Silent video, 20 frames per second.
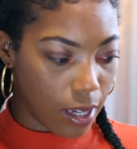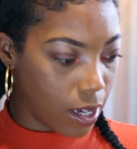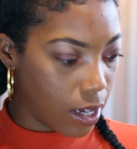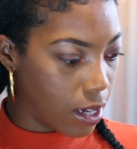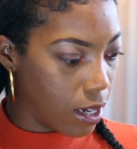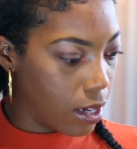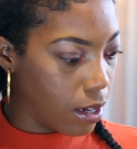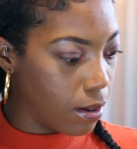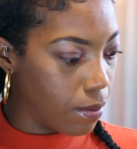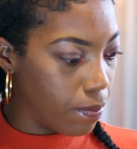
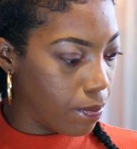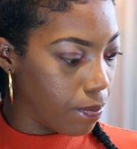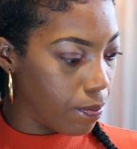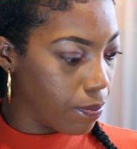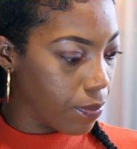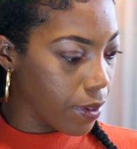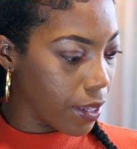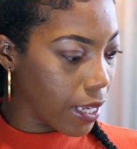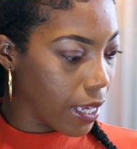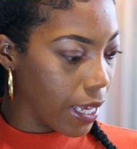
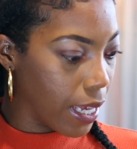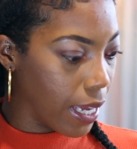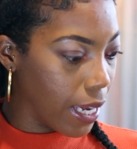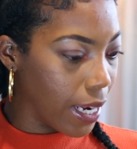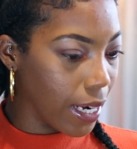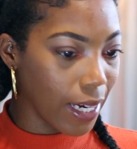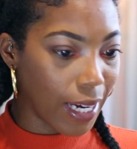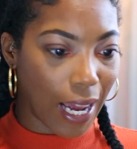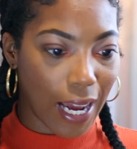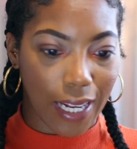Um,
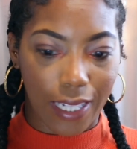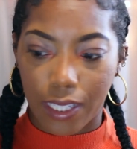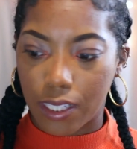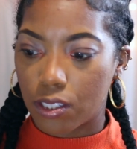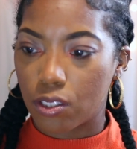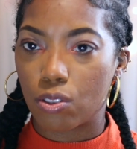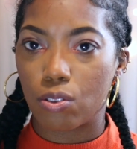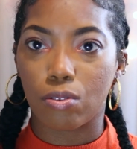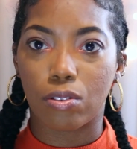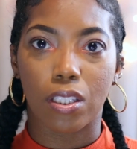and I
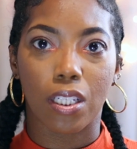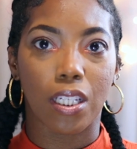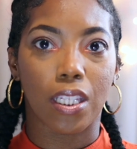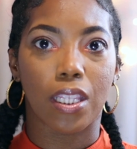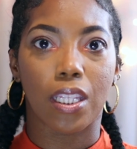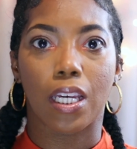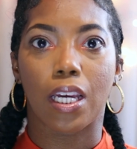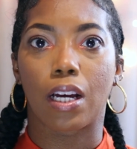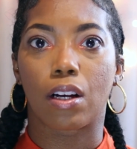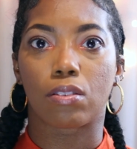didn't use
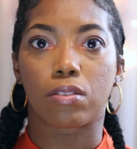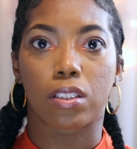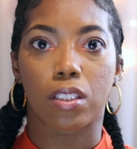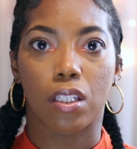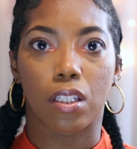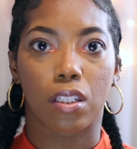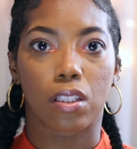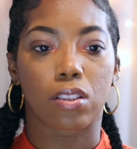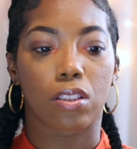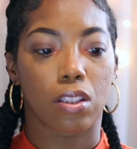anything else
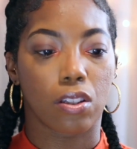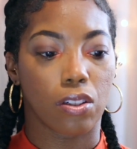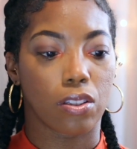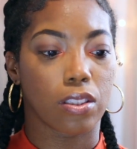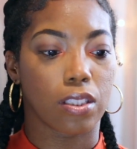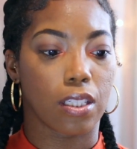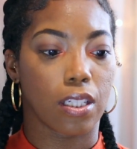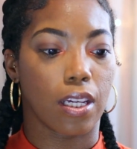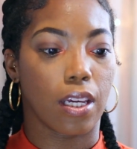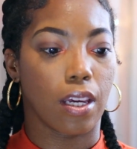in this
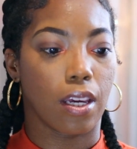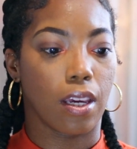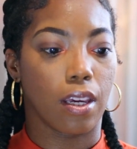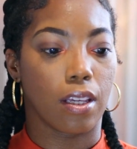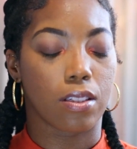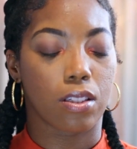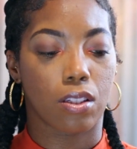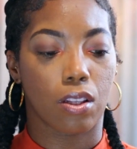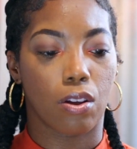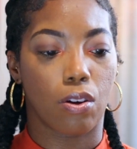look today.
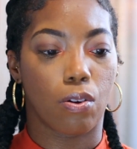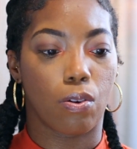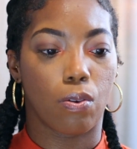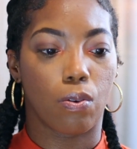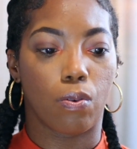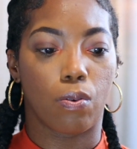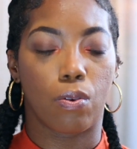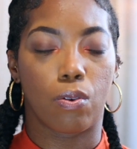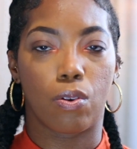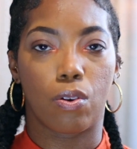
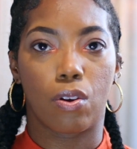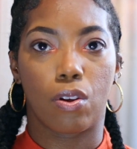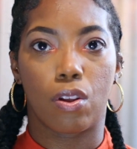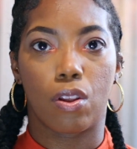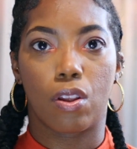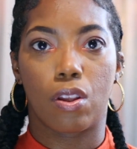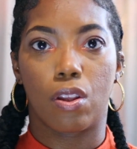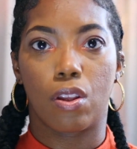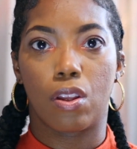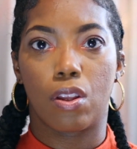So
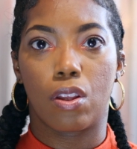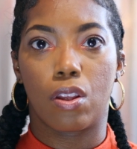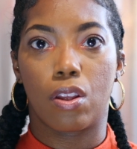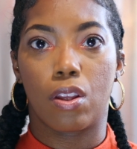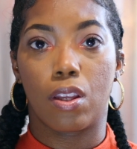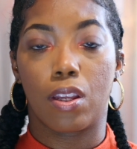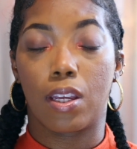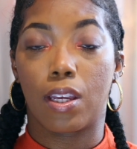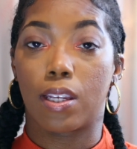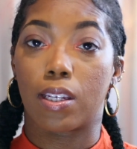
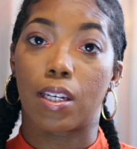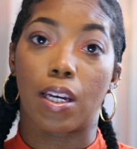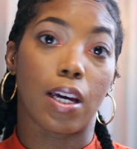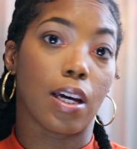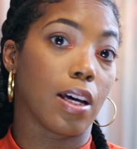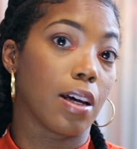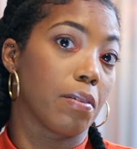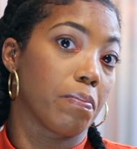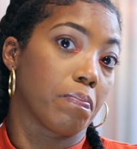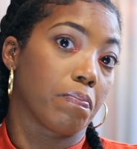
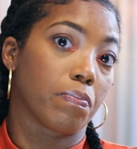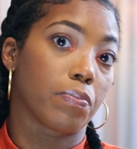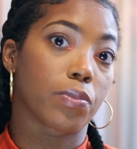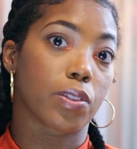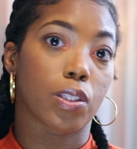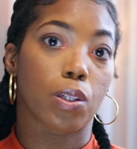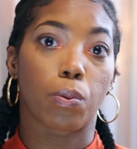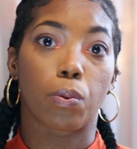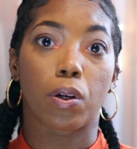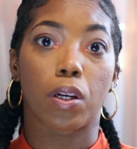yeah,
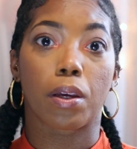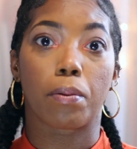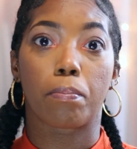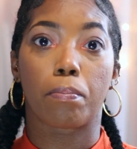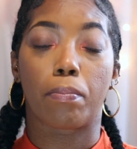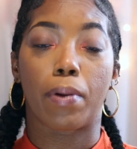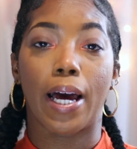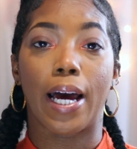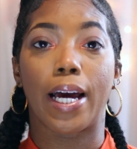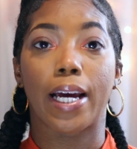so we'll get
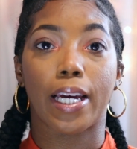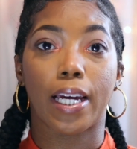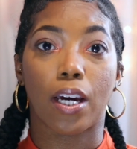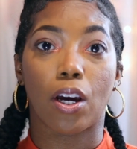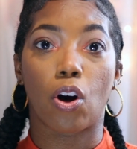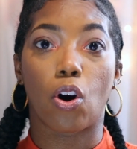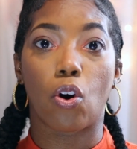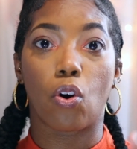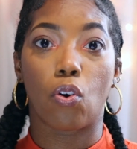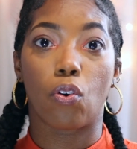back
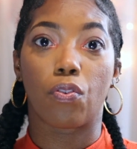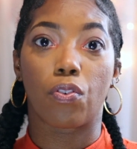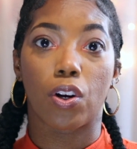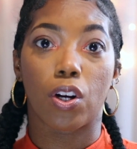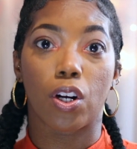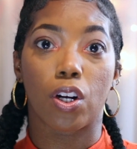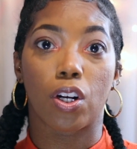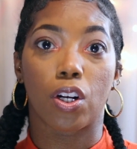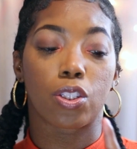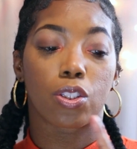
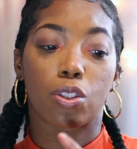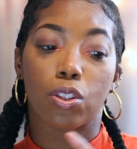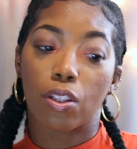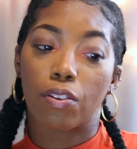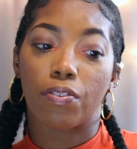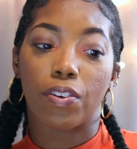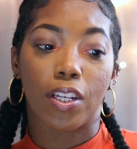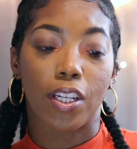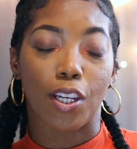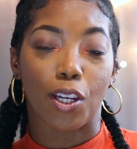over to
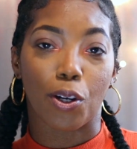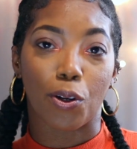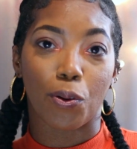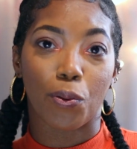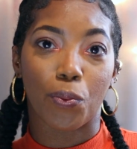the video.